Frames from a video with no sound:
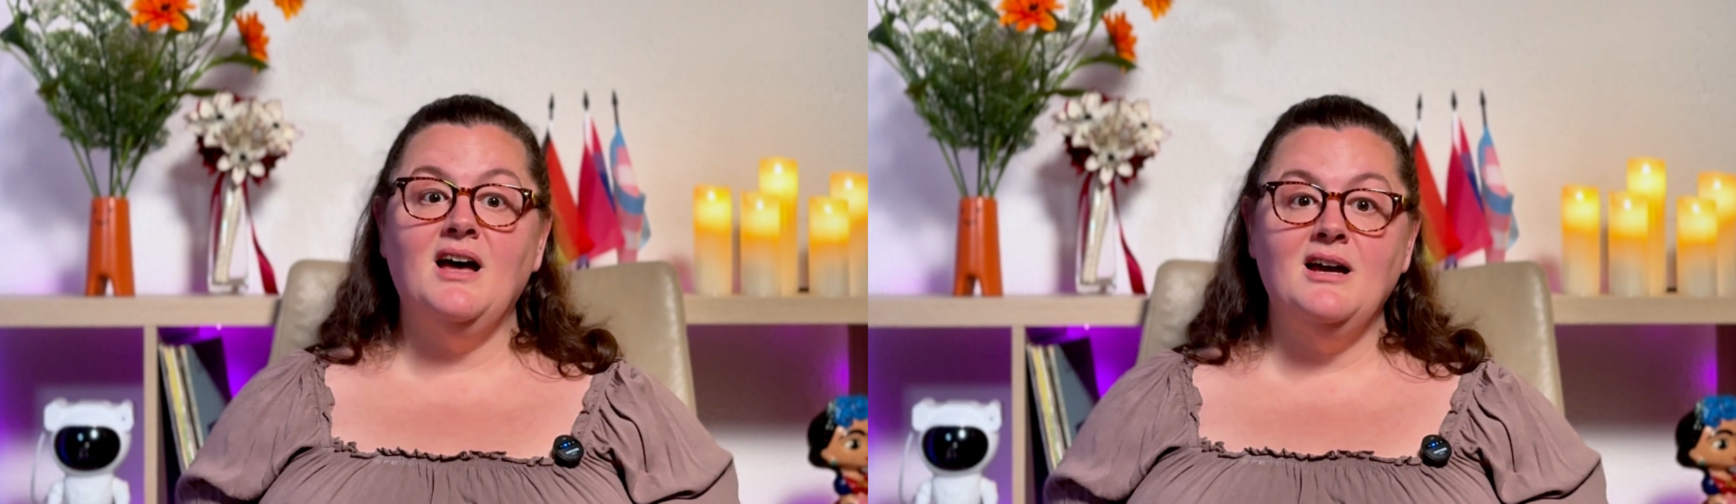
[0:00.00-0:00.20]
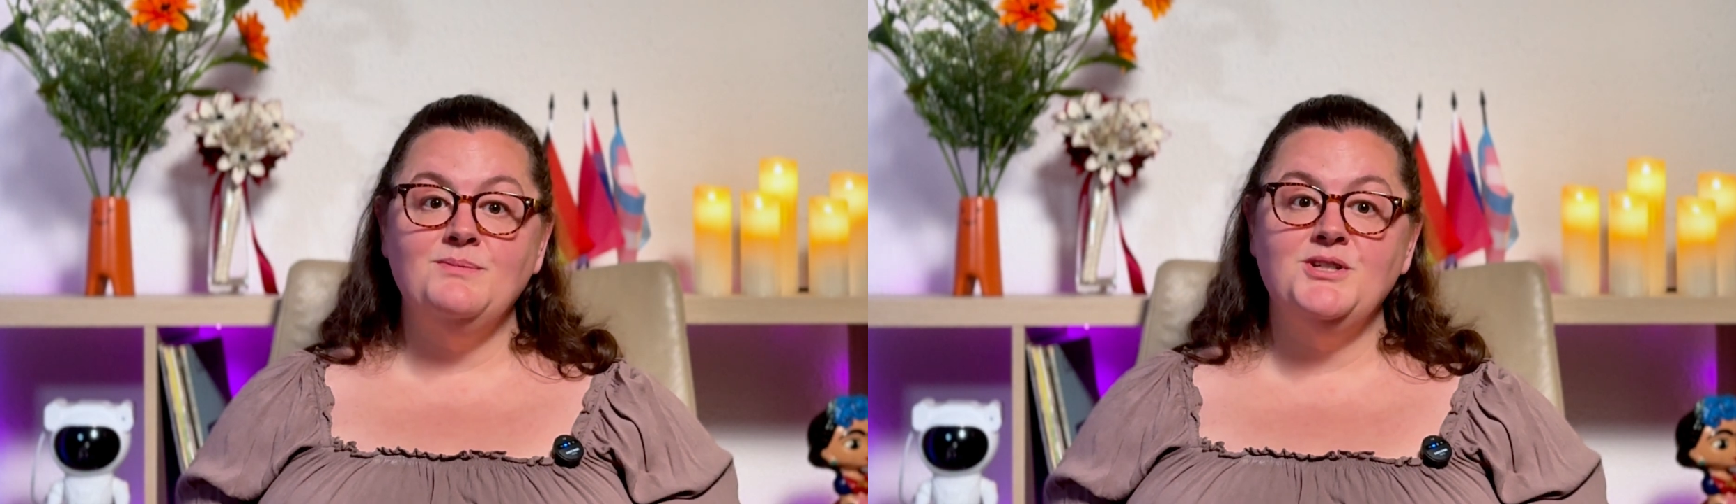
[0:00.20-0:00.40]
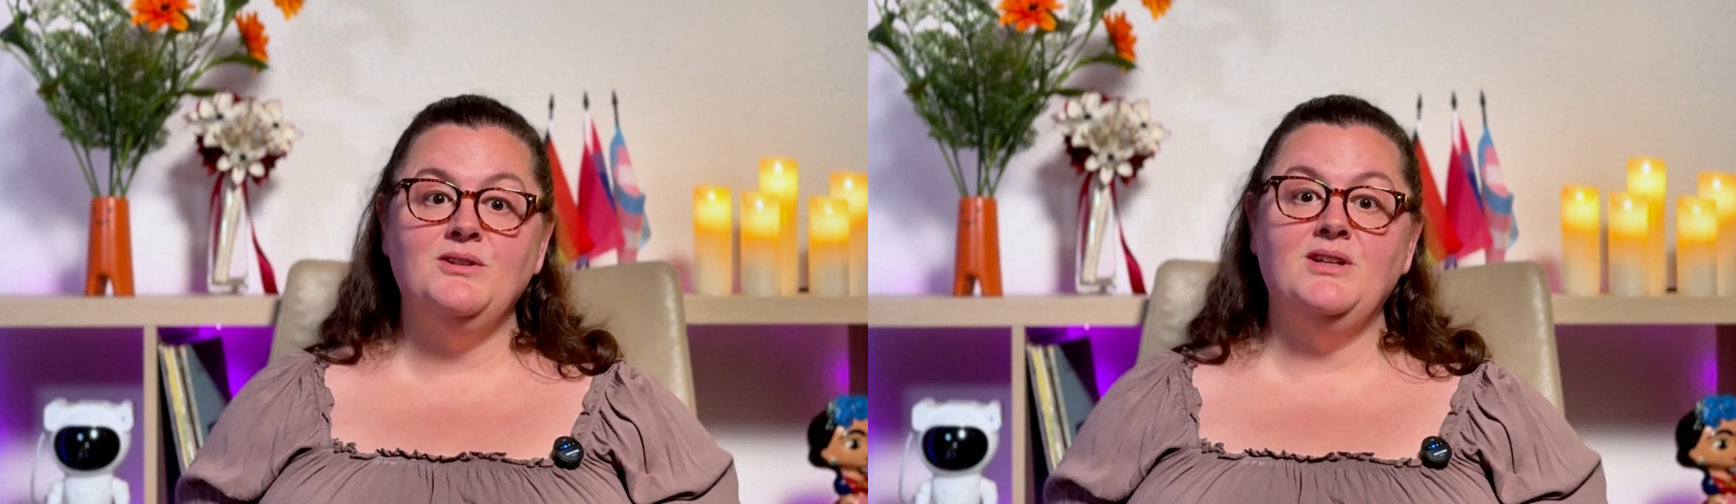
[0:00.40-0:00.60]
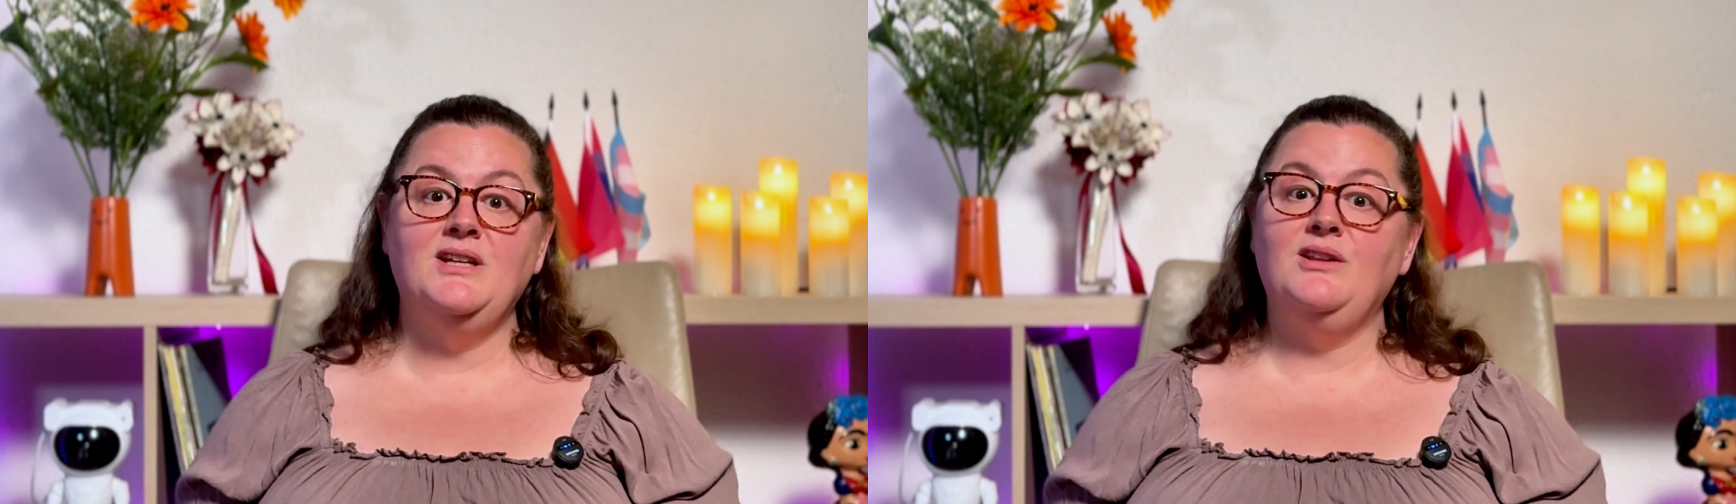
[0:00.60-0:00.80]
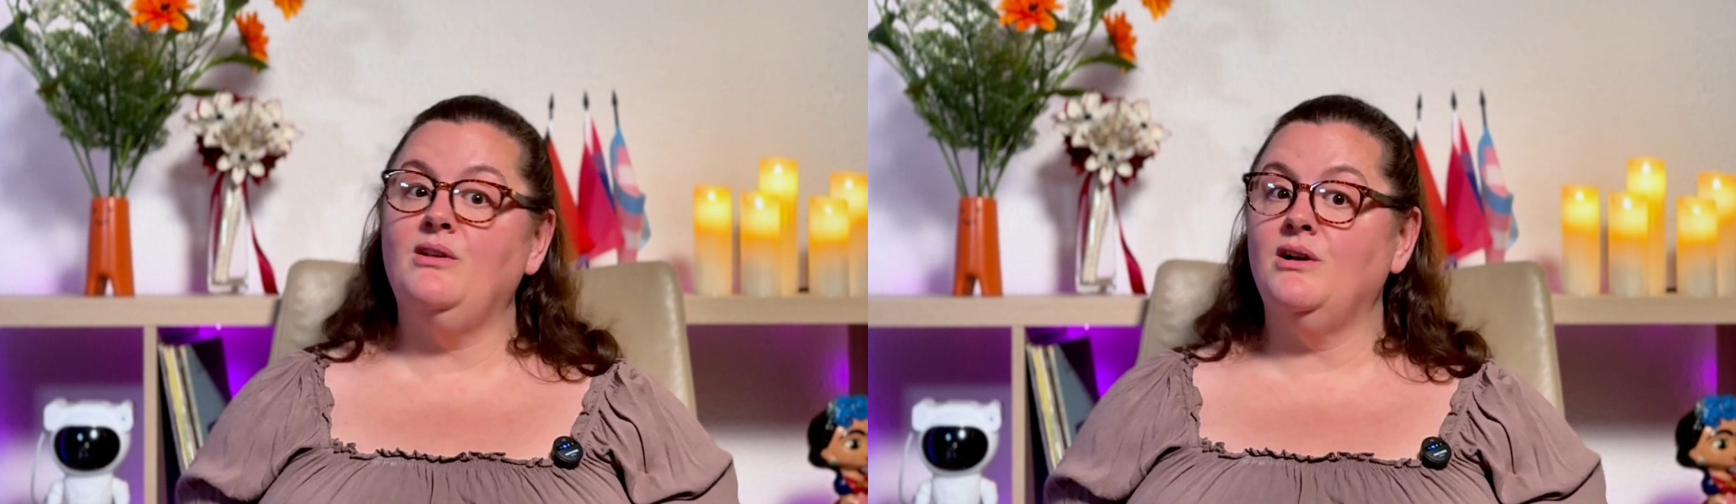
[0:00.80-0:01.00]
optional
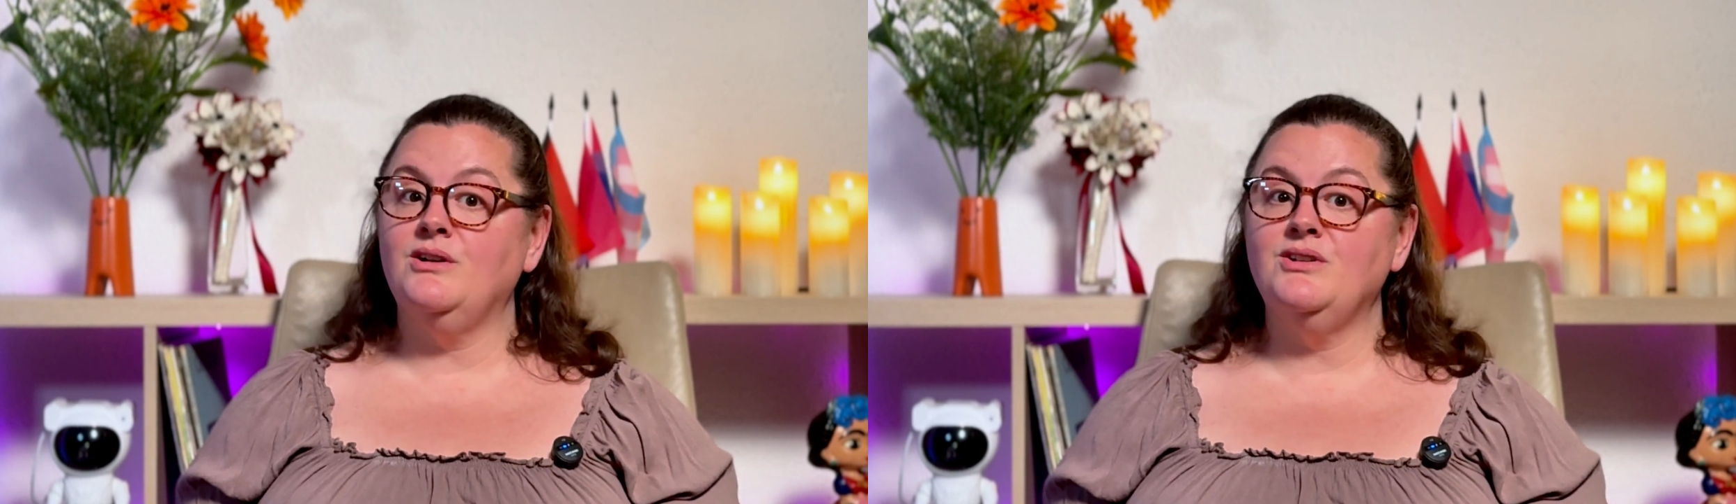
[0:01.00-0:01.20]
any longer